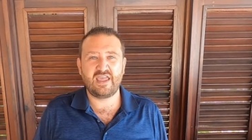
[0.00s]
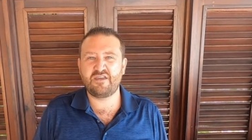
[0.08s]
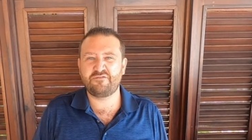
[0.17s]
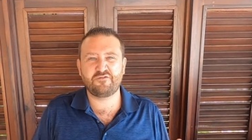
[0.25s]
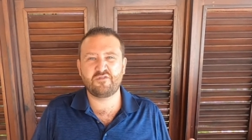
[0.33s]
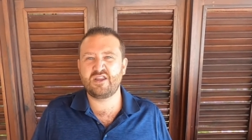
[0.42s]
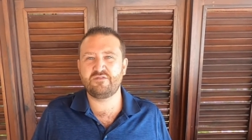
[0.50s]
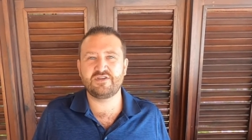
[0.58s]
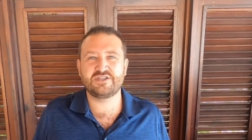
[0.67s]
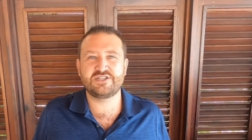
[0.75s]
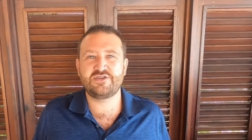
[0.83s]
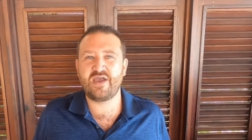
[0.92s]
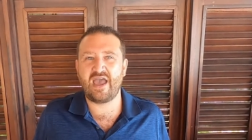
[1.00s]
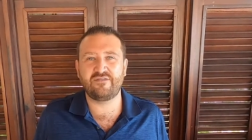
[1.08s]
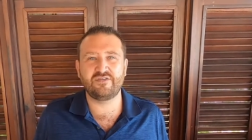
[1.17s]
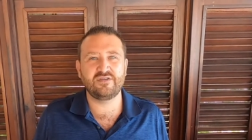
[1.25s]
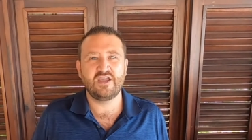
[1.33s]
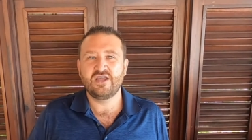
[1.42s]
If for any reason you
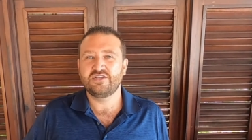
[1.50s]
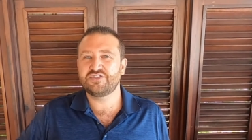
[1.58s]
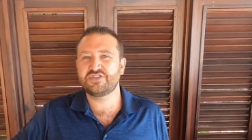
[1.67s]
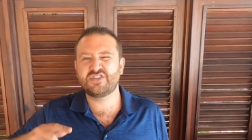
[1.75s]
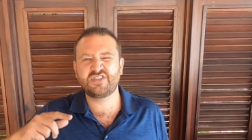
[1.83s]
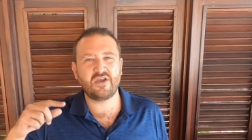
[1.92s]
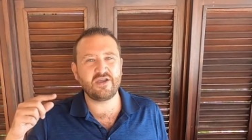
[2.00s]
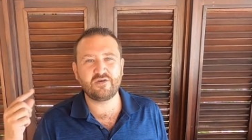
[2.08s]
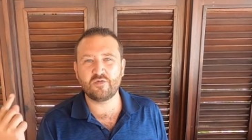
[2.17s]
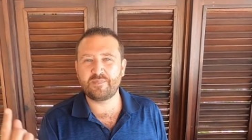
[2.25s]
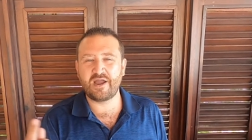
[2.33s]
haven't, just cycle